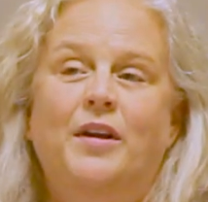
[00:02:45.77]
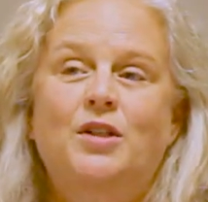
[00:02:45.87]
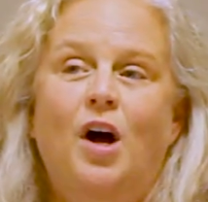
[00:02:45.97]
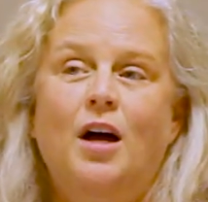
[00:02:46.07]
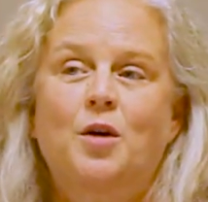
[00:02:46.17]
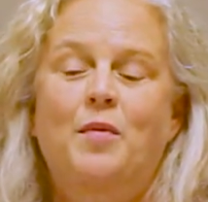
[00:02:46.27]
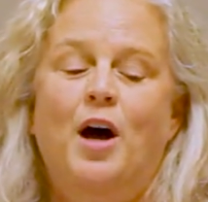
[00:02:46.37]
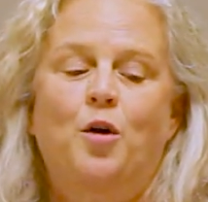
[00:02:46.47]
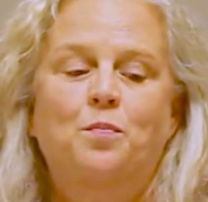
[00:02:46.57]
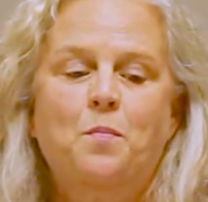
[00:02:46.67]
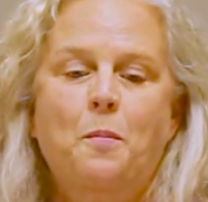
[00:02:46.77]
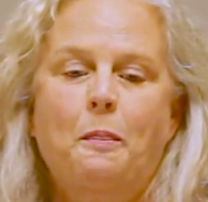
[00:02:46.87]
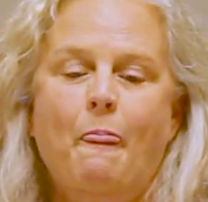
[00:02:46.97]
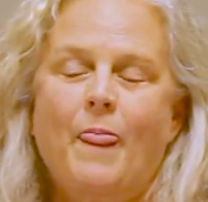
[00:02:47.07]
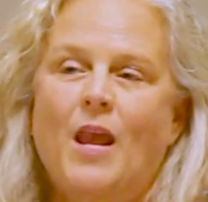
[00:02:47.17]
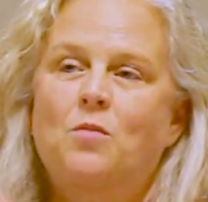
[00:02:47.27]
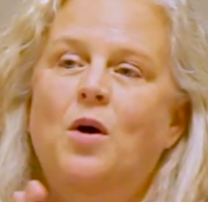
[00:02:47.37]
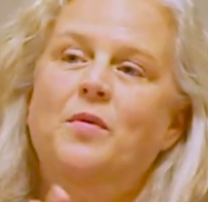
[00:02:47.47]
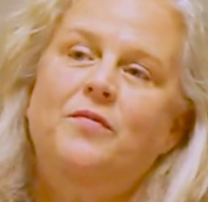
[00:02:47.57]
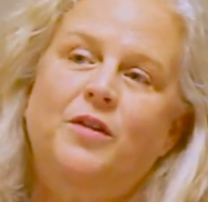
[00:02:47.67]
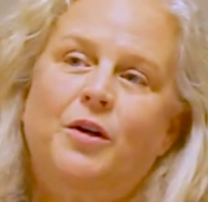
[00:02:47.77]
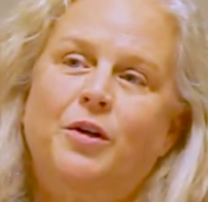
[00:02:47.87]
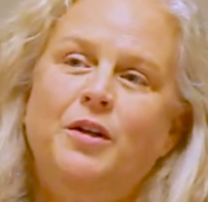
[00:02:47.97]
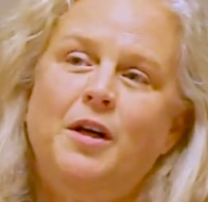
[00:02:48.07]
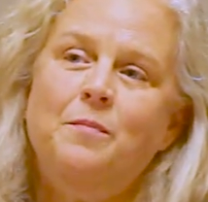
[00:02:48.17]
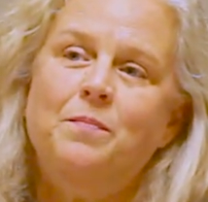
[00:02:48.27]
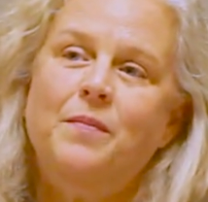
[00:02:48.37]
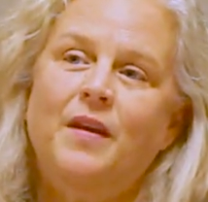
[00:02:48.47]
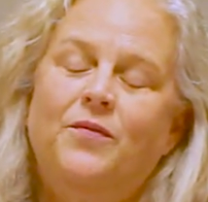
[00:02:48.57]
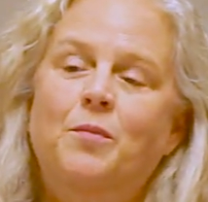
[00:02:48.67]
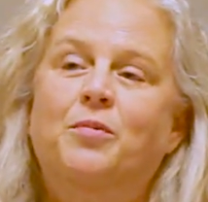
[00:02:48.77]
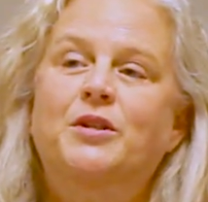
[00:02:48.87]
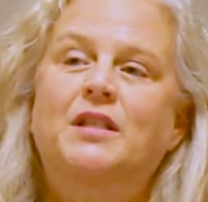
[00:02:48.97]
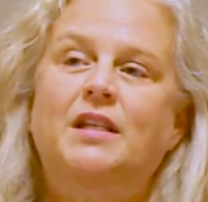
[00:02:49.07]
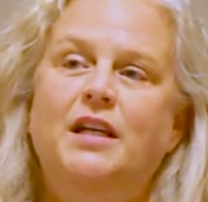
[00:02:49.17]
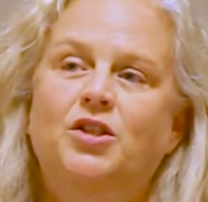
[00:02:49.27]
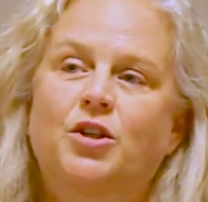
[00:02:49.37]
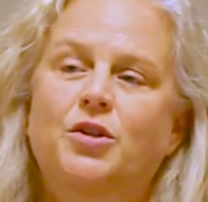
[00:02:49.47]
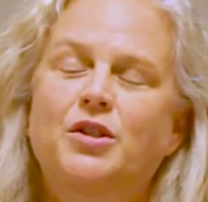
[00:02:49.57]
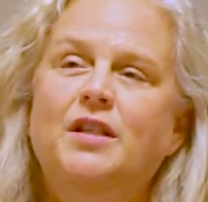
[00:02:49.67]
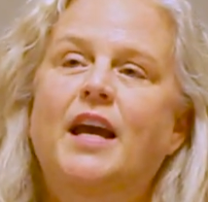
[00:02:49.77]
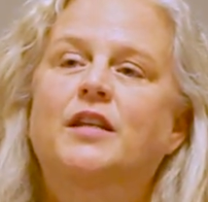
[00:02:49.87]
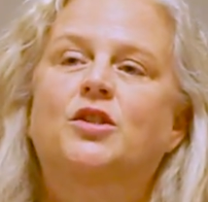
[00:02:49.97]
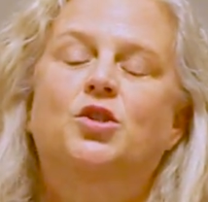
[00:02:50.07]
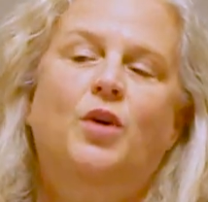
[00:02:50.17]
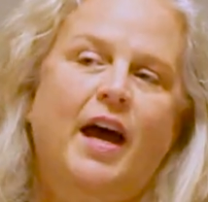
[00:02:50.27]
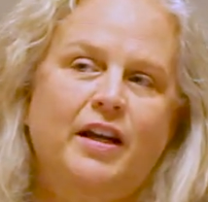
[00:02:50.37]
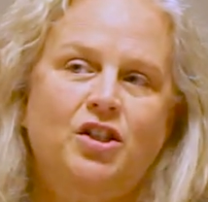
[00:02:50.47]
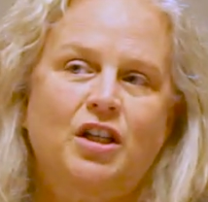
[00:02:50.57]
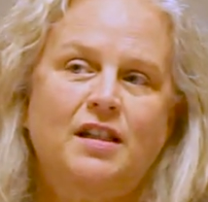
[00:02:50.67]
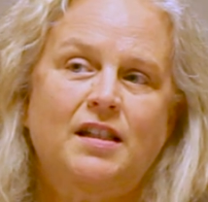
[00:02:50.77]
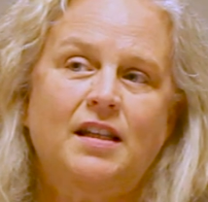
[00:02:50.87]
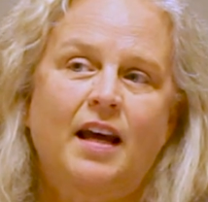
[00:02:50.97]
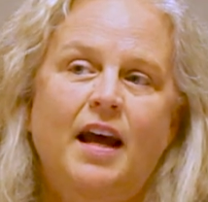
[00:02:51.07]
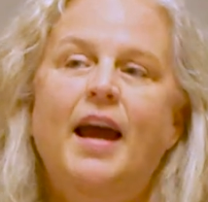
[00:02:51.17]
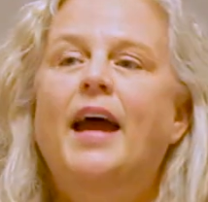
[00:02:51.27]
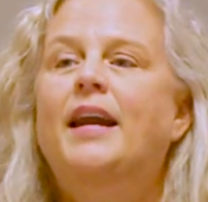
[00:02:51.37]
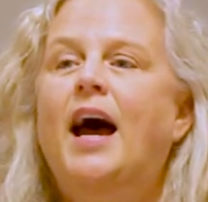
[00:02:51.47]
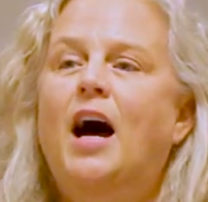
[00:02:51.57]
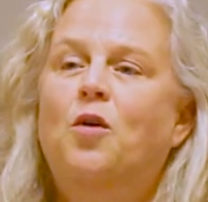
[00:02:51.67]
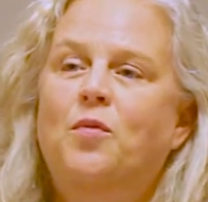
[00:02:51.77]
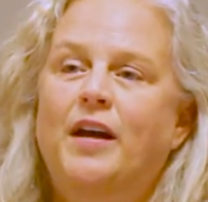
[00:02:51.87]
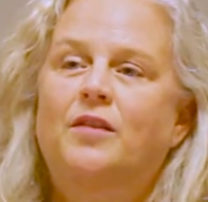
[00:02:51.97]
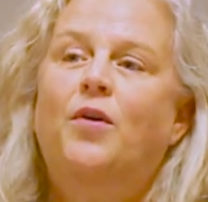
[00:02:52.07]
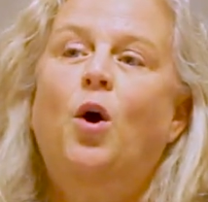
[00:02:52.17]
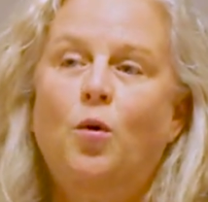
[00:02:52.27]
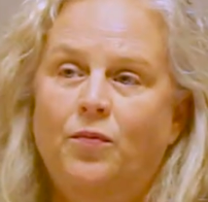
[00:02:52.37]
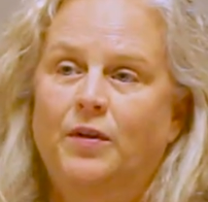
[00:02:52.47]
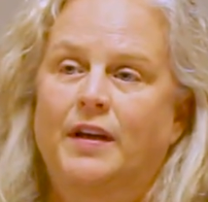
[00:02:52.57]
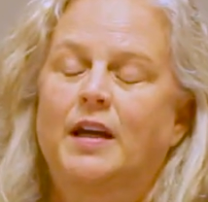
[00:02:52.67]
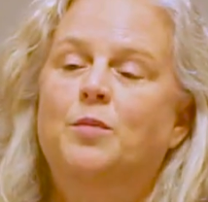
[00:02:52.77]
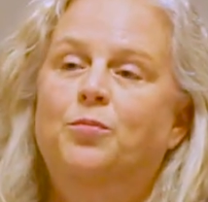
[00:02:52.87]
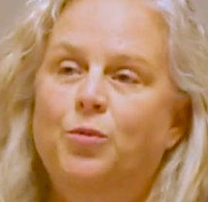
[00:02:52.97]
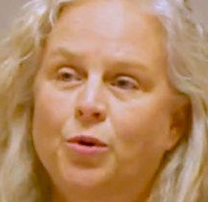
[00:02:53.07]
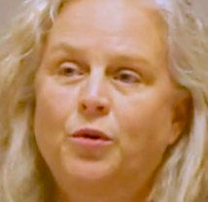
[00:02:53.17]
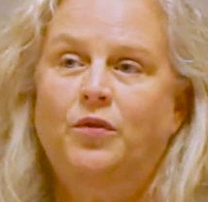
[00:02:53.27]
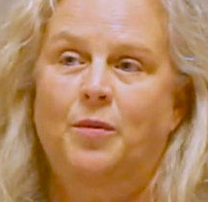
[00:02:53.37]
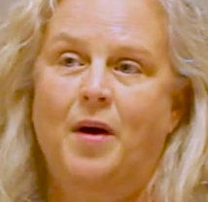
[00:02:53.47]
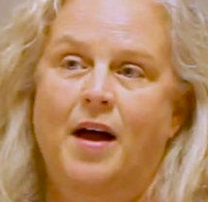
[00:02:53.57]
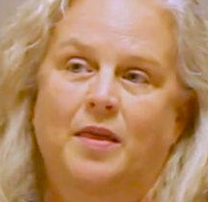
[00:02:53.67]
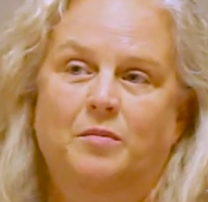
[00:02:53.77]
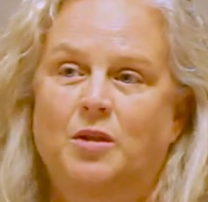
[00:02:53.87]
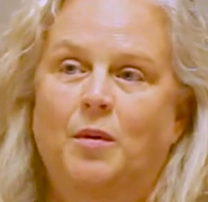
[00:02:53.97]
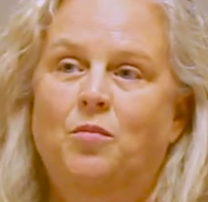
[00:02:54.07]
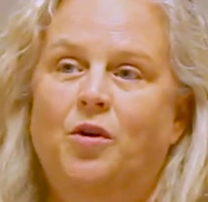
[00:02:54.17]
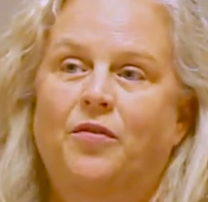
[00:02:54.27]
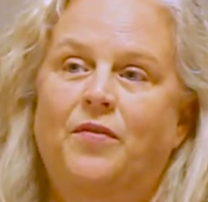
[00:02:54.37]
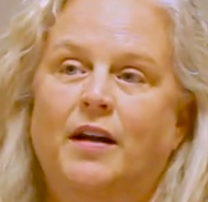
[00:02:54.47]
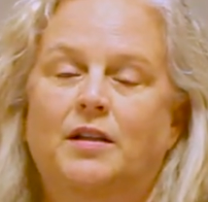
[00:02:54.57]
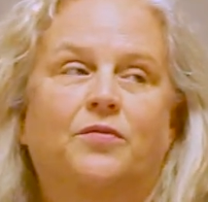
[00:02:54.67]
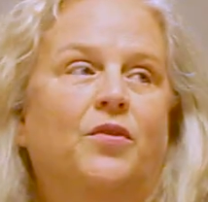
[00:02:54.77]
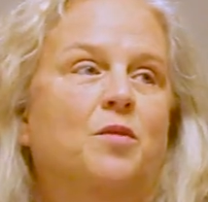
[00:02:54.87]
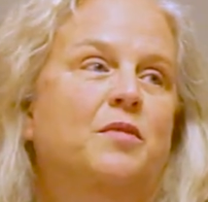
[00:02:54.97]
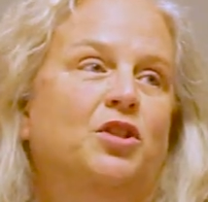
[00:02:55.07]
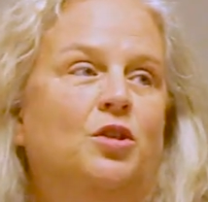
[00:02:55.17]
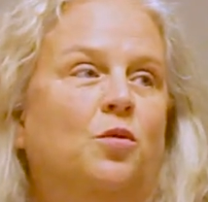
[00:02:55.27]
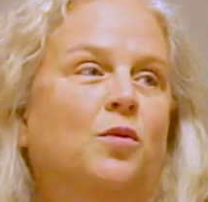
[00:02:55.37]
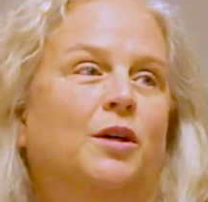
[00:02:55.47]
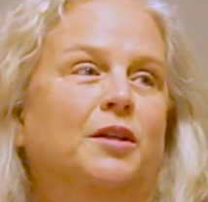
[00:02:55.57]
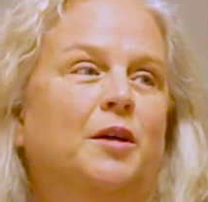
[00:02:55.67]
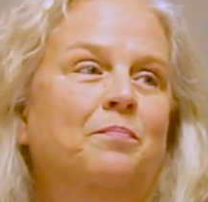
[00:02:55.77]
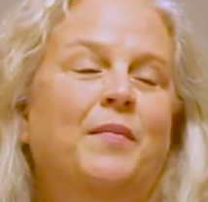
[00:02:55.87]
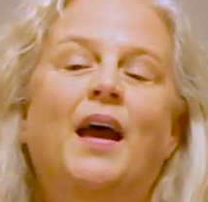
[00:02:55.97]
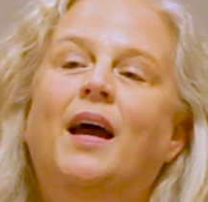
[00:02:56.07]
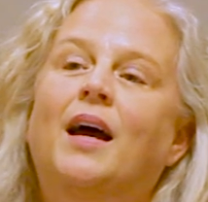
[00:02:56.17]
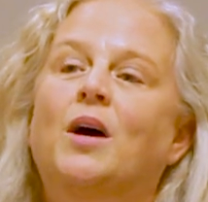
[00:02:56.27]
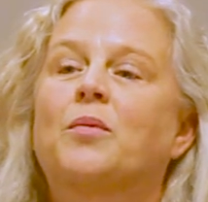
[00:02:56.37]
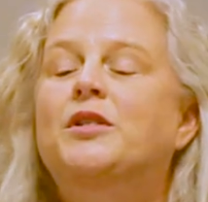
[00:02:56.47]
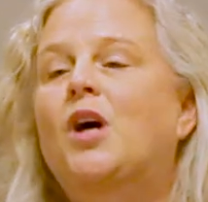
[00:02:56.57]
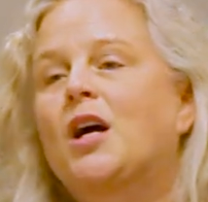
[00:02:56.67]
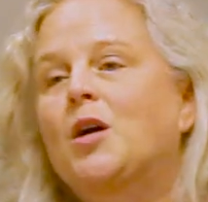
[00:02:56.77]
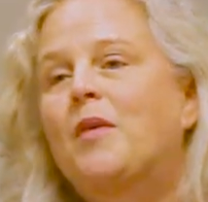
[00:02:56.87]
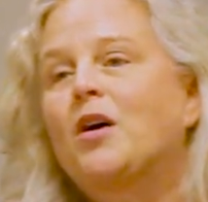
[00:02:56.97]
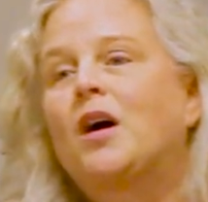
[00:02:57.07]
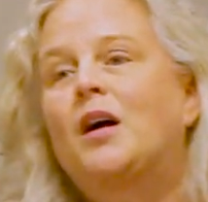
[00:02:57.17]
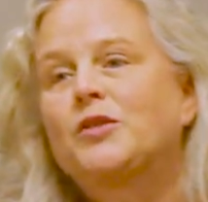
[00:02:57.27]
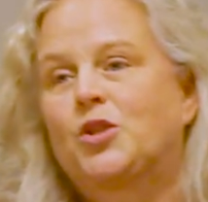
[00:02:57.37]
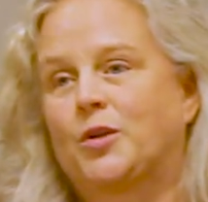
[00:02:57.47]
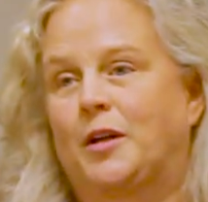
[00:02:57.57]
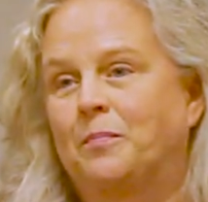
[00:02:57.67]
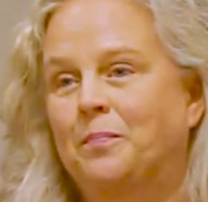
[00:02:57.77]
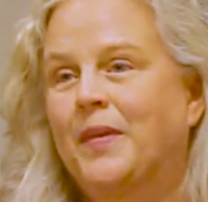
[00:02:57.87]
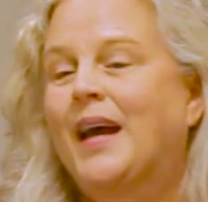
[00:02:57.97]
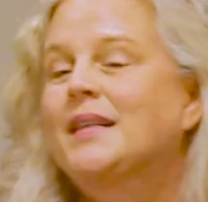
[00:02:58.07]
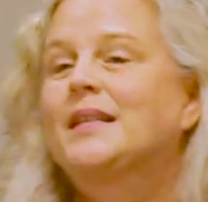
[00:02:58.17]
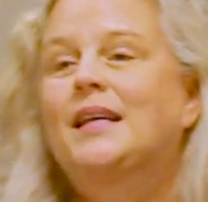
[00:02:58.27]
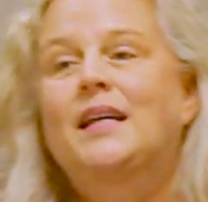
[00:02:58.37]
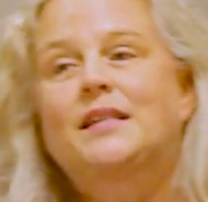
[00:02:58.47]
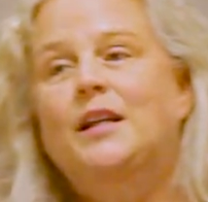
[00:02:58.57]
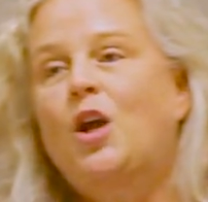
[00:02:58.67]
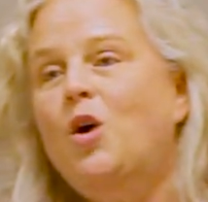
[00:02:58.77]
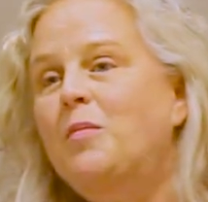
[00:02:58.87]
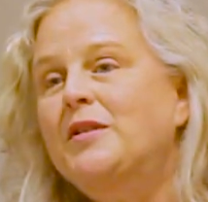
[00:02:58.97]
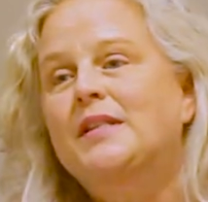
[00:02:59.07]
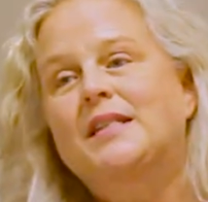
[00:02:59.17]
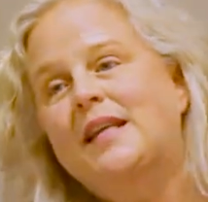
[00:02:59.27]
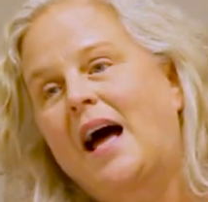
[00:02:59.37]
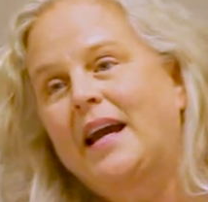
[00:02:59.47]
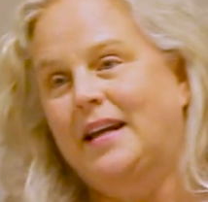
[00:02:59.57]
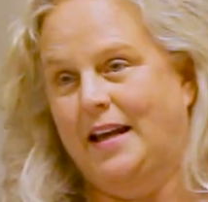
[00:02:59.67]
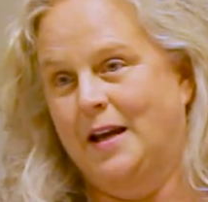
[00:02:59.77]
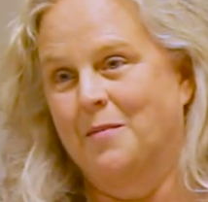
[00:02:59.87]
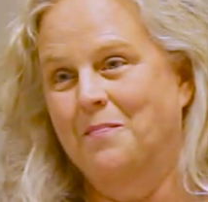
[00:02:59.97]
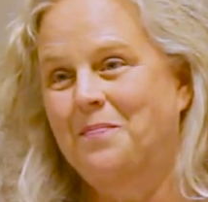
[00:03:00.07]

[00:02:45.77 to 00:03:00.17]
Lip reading: We talk about what we've learned from procedures and strategies, and how we have hopefully improved upon them to be more effective for the missional world. We talk about cultural, today's global society.